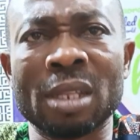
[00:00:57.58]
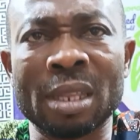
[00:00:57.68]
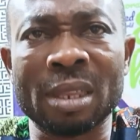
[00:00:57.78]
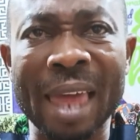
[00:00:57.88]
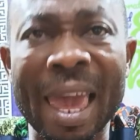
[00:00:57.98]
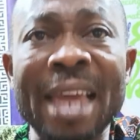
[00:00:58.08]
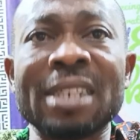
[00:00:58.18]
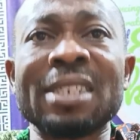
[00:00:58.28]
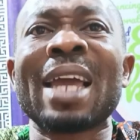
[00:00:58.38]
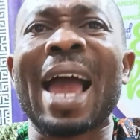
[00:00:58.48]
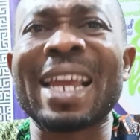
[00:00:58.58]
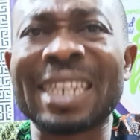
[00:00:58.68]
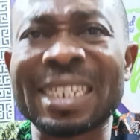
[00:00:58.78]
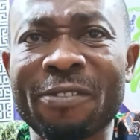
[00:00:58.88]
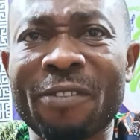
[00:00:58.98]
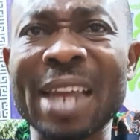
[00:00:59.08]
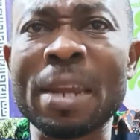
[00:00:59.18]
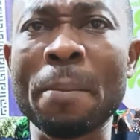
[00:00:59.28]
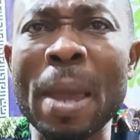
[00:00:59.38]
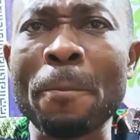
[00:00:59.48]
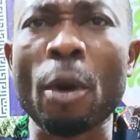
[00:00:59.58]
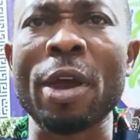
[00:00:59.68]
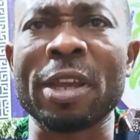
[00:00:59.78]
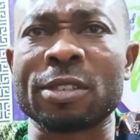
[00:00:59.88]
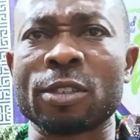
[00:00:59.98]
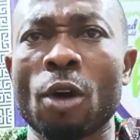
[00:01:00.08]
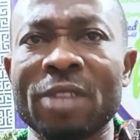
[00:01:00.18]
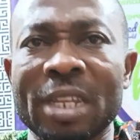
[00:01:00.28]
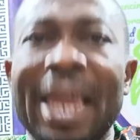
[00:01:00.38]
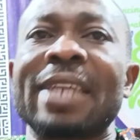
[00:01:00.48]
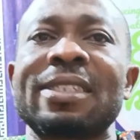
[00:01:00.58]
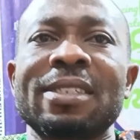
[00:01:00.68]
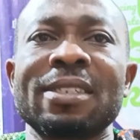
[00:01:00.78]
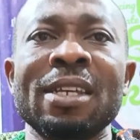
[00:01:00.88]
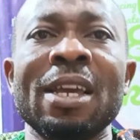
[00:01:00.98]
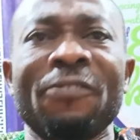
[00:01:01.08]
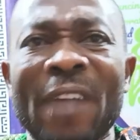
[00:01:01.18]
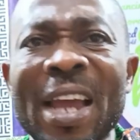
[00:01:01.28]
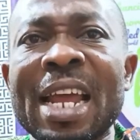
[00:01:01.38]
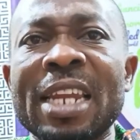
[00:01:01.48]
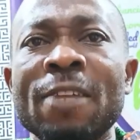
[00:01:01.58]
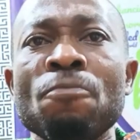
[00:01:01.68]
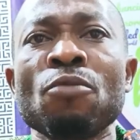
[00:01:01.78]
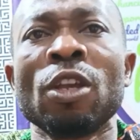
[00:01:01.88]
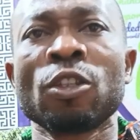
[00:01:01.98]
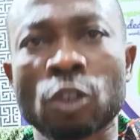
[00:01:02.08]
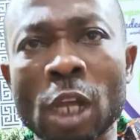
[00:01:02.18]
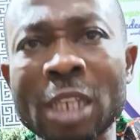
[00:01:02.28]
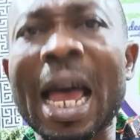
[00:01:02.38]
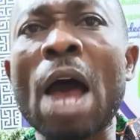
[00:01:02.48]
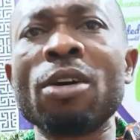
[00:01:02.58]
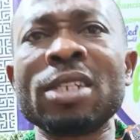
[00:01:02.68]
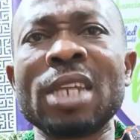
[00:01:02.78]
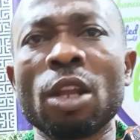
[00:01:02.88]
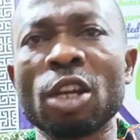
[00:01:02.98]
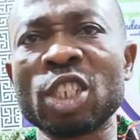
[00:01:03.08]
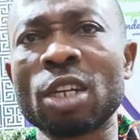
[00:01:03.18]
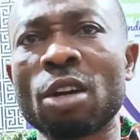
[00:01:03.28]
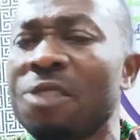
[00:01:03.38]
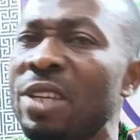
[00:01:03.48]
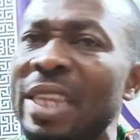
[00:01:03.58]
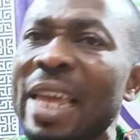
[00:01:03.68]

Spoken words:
Then, identify the main points of the text. Finally, sort out the logic of the